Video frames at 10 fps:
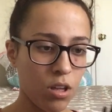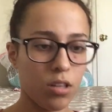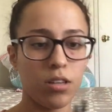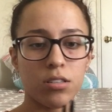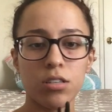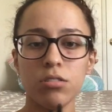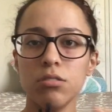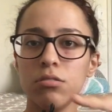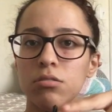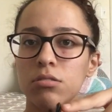I guess I should
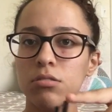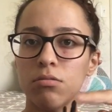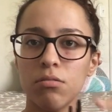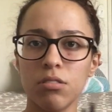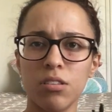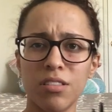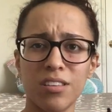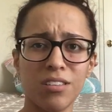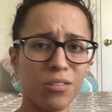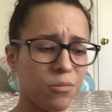use the
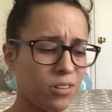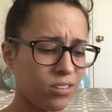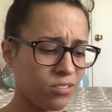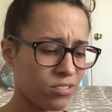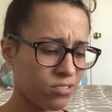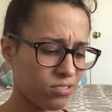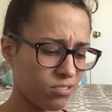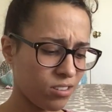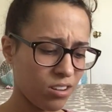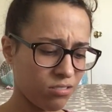thicker one.
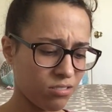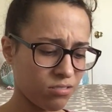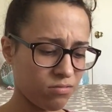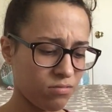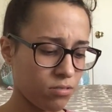I don't know.